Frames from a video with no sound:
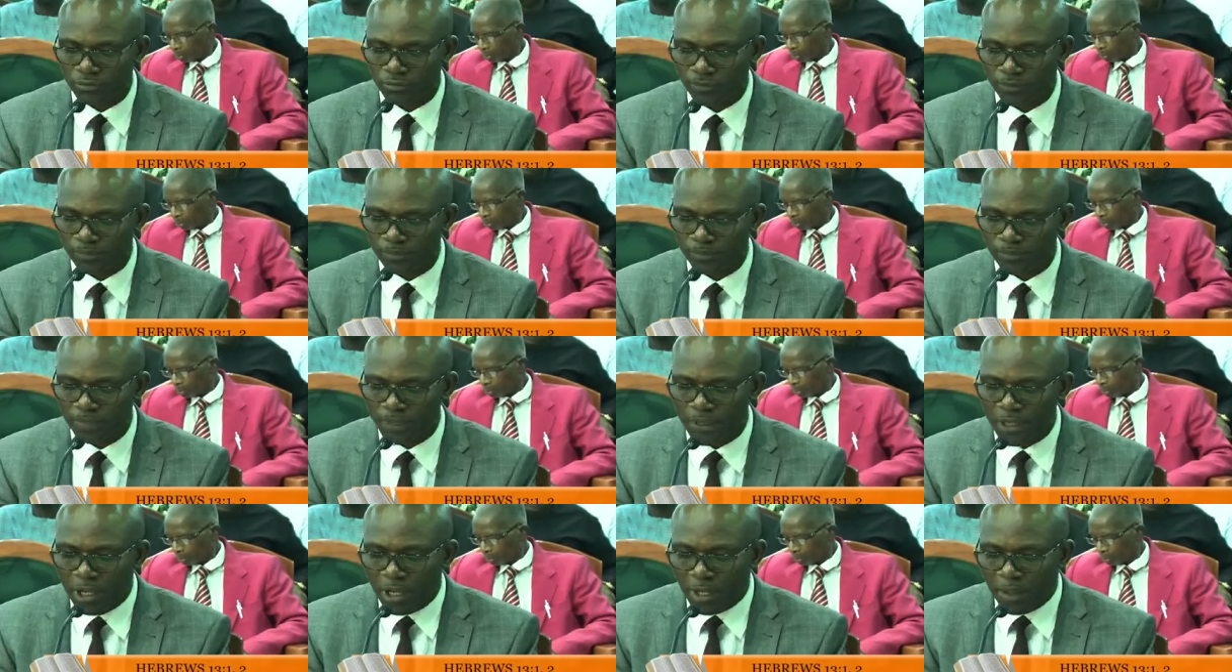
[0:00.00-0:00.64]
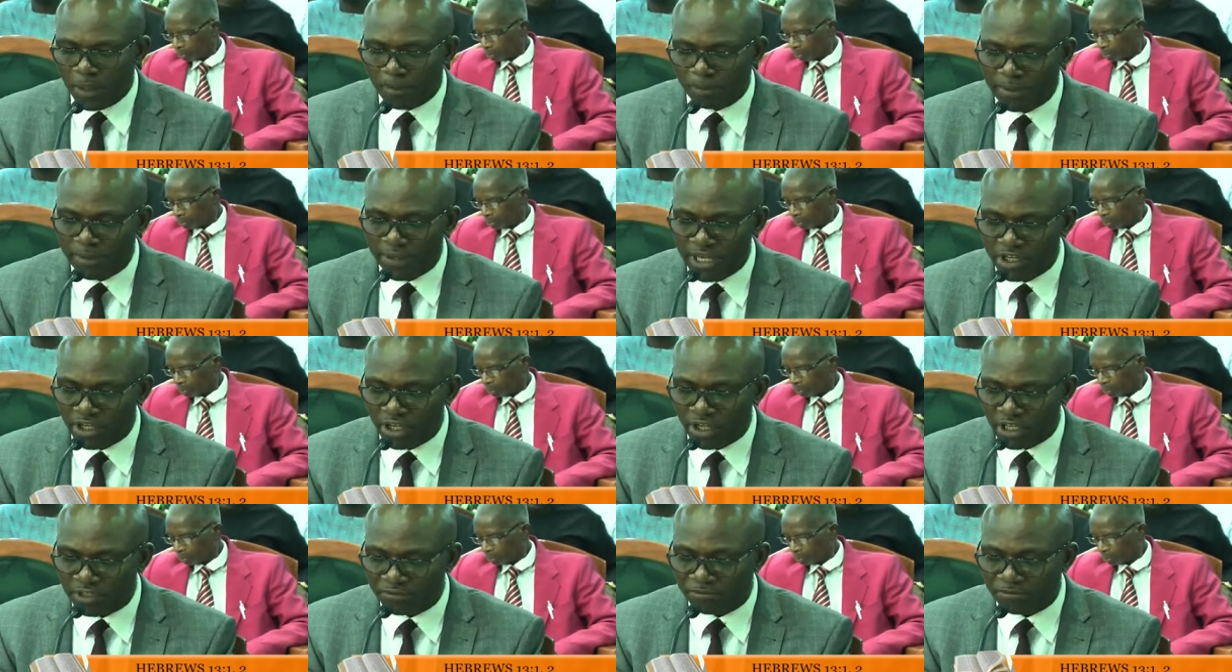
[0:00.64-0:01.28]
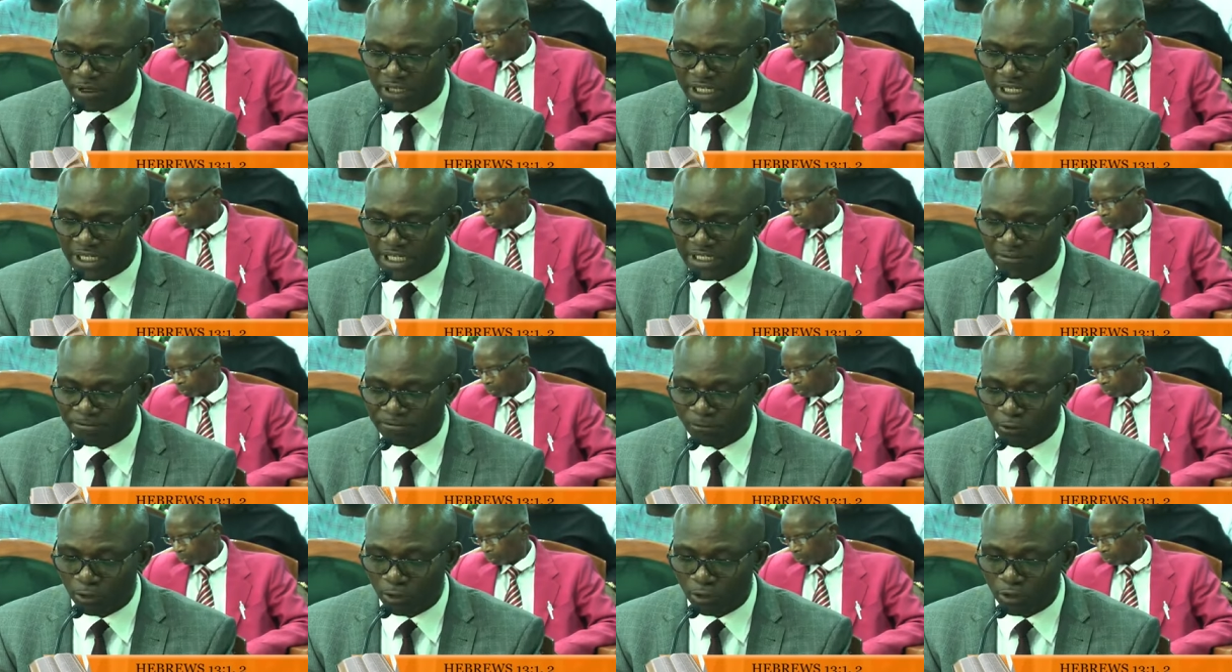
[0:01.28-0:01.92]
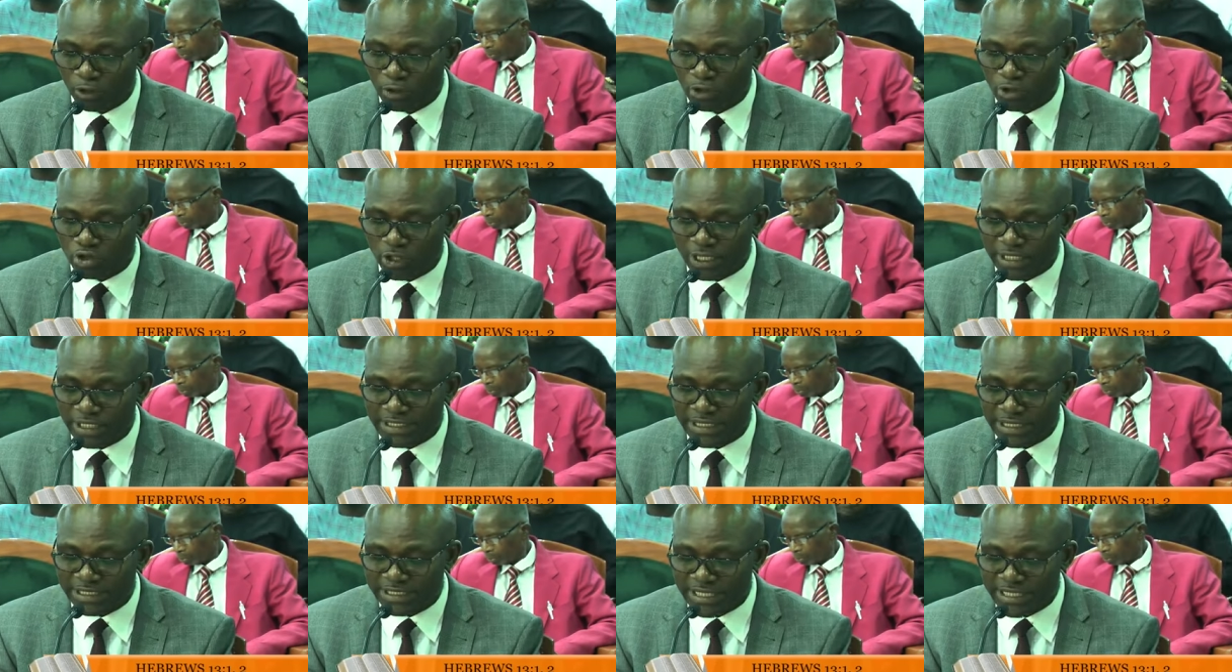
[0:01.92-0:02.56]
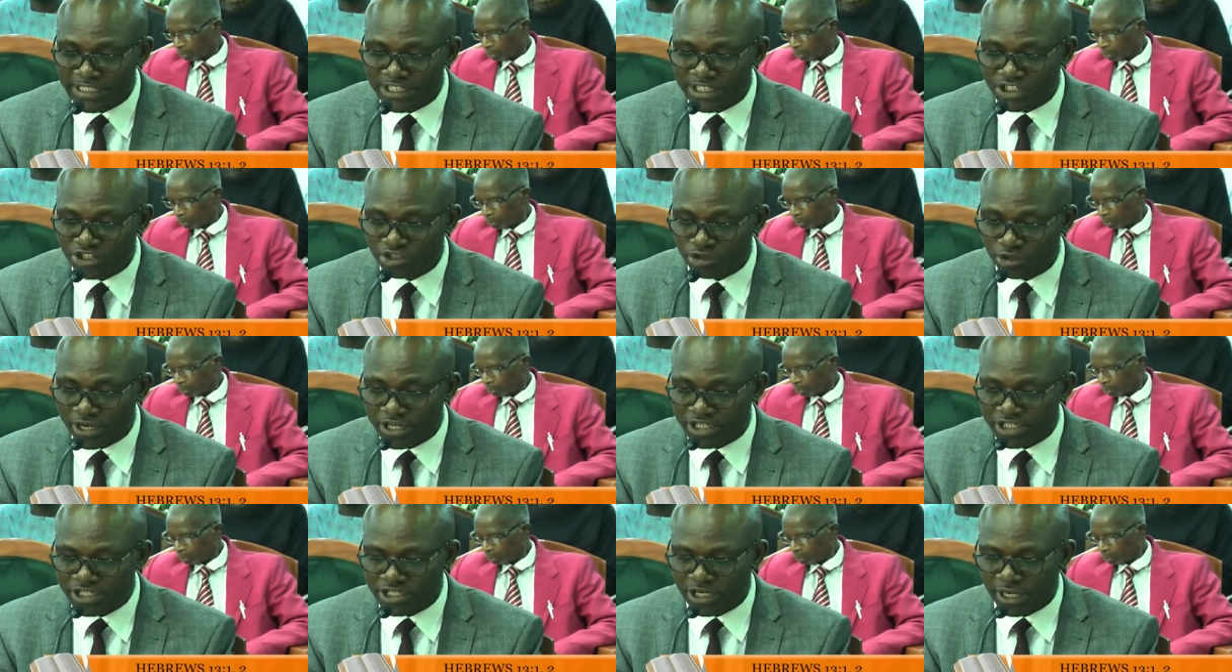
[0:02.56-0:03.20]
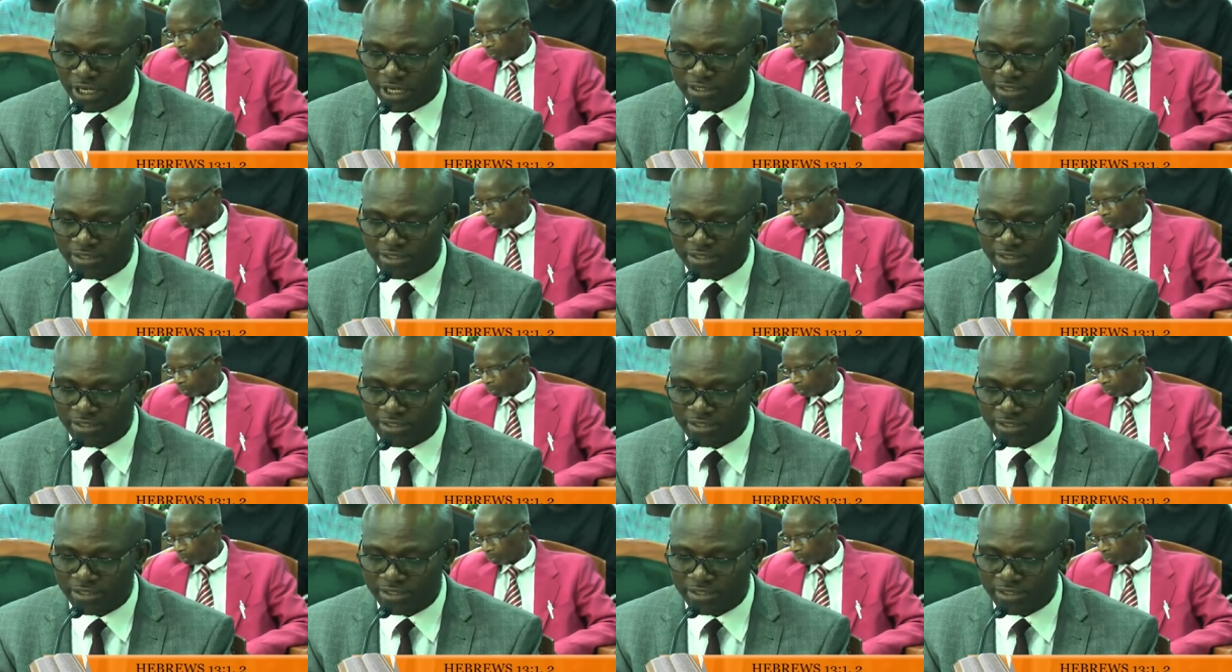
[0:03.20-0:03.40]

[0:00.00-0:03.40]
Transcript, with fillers: on. Be not forgetful to entertain strangers.